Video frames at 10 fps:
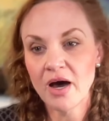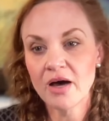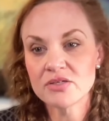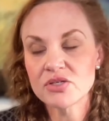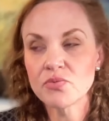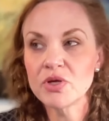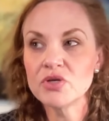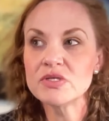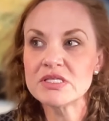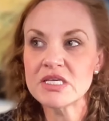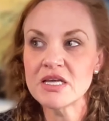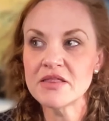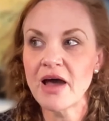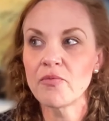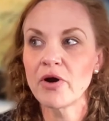So when you see
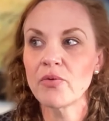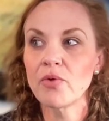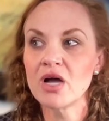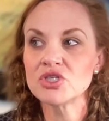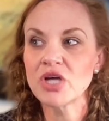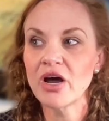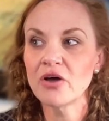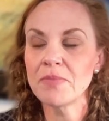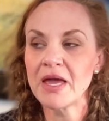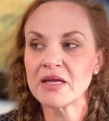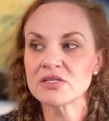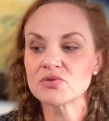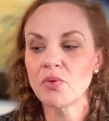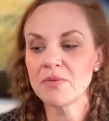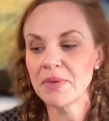that, where a child paints
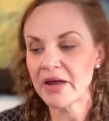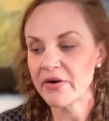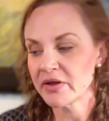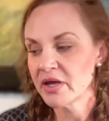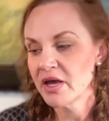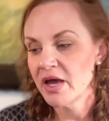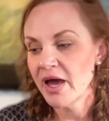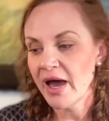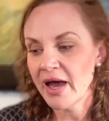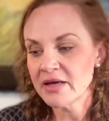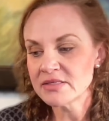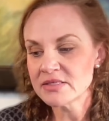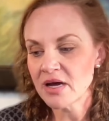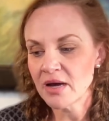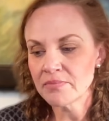one parent as
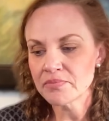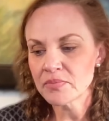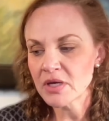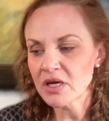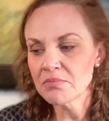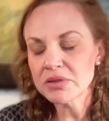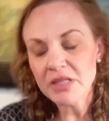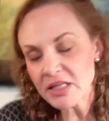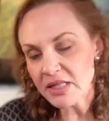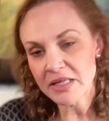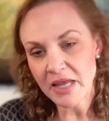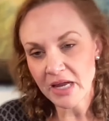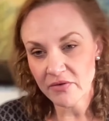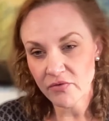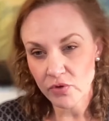completely a
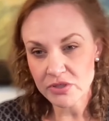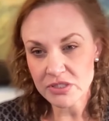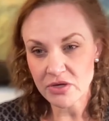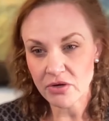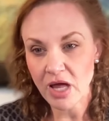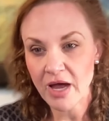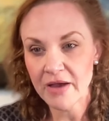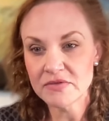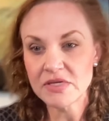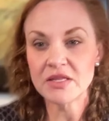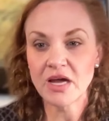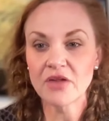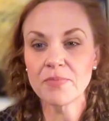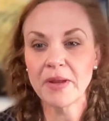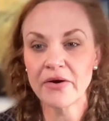negative force in their lives, and the
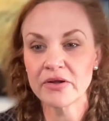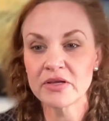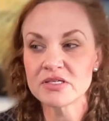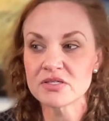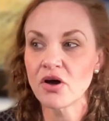other parent is